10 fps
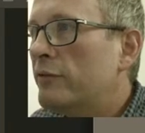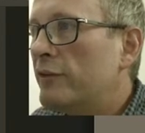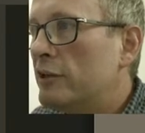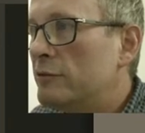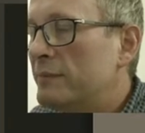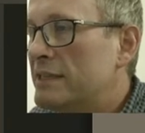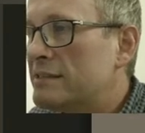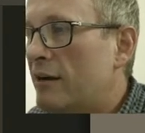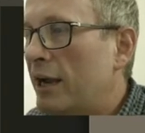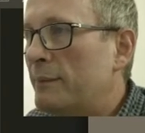film, this
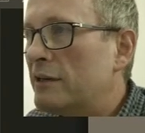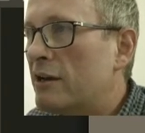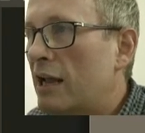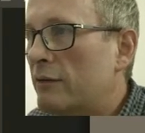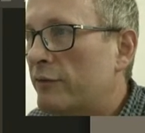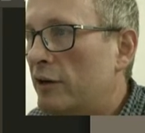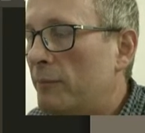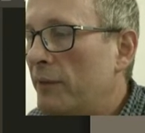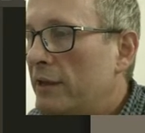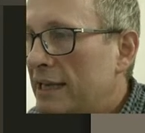diamond like film,